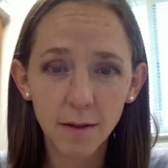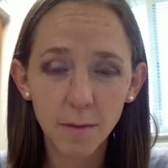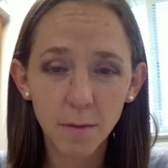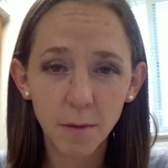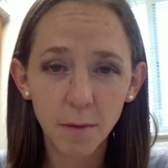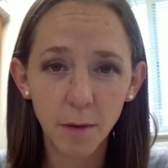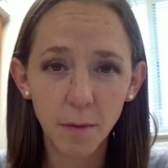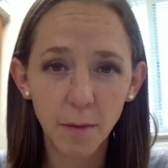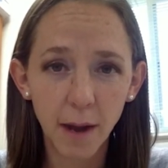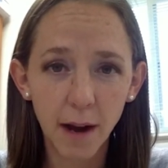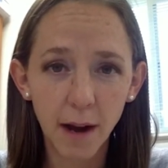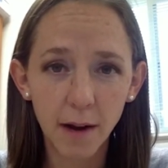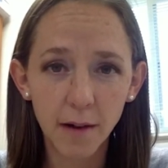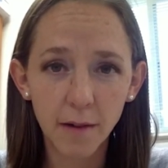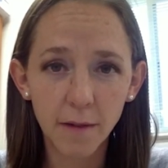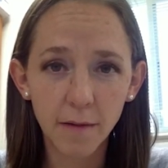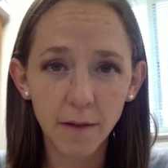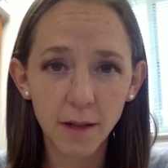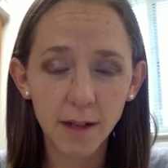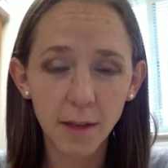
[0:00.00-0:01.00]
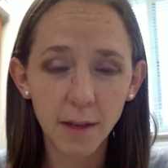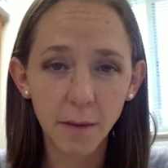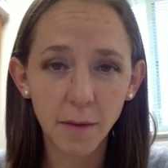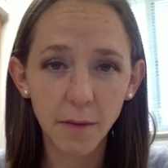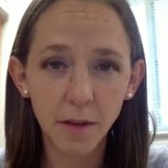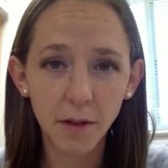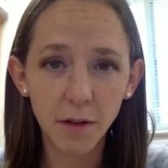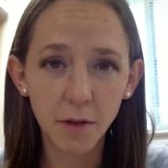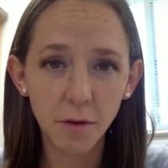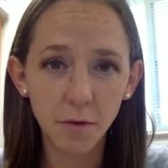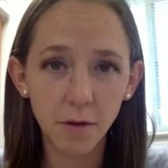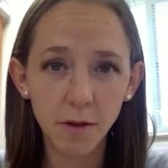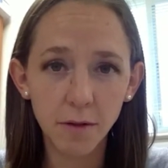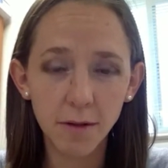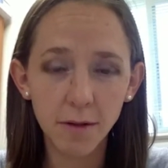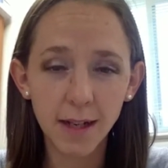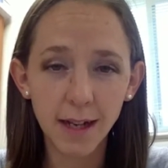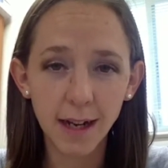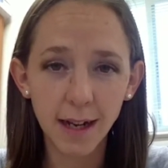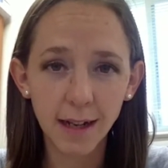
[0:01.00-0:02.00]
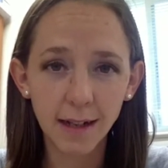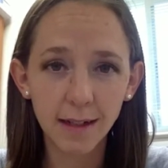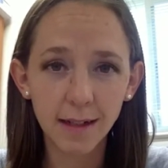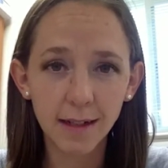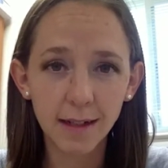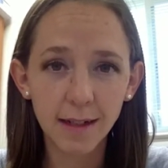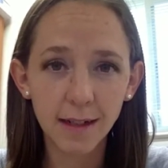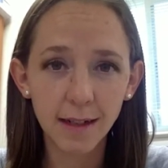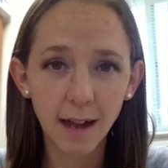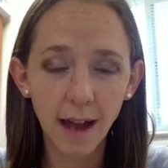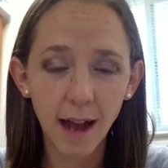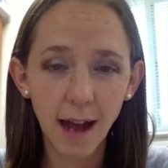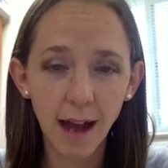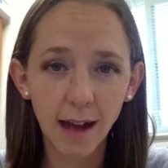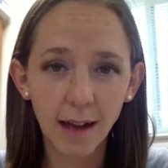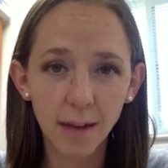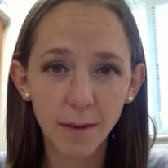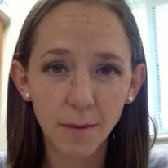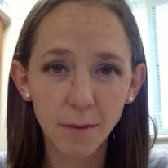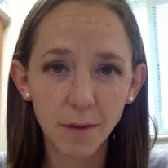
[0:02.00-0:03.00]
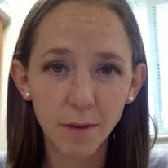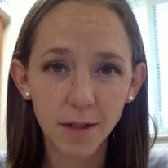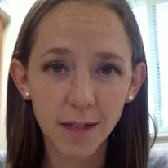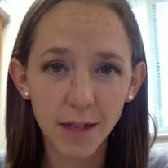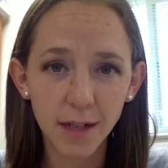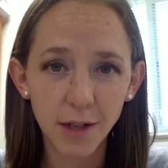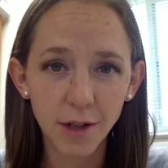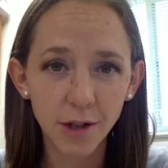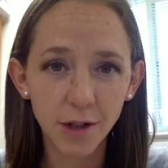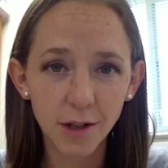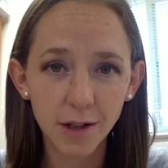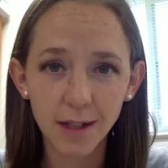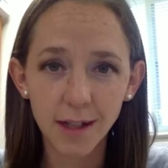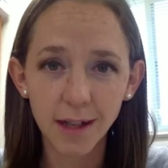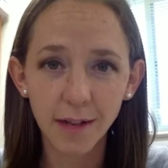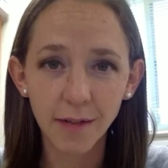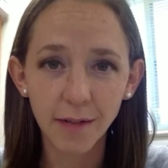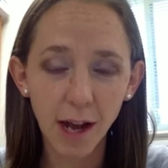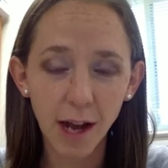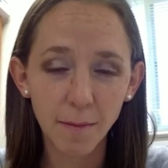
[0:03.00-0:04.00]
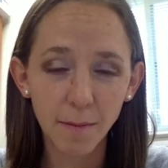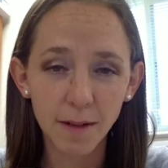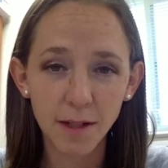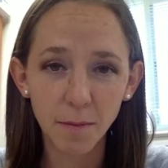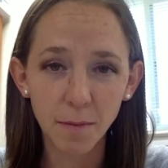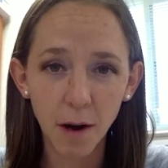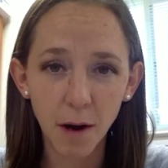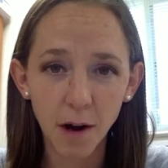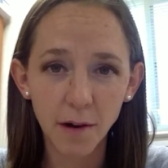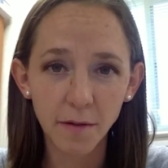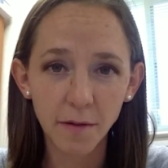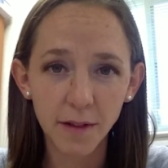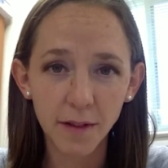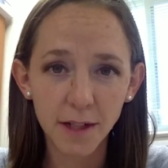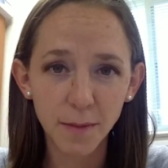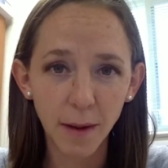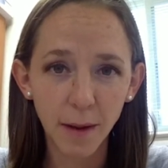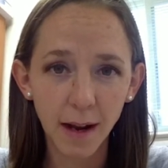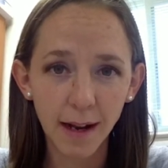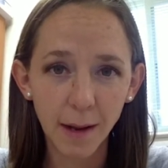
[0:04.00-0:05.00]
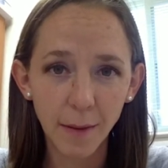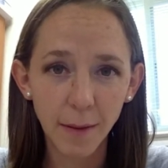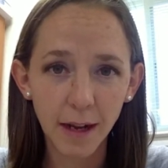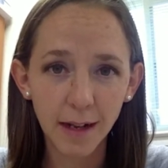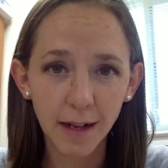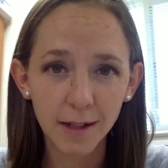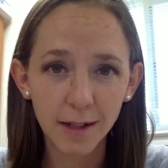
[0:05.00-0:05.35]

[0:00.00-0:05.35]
prepared for some of the new routines and procedures that have come as a part of this pandemic.